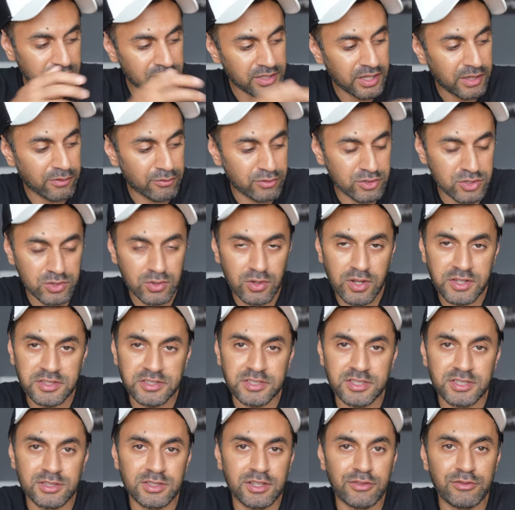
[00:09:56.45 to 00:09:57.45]
that
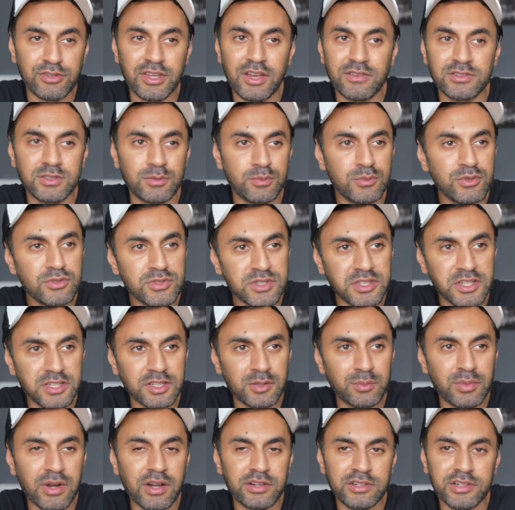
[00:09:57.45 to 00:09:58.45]
visualizes if you have some music in
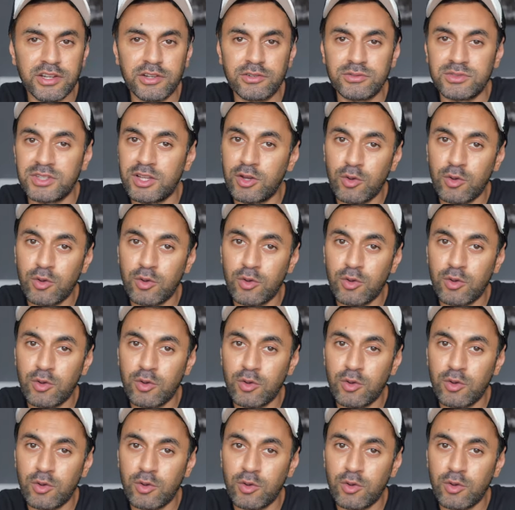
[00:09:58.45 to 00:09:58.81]
the background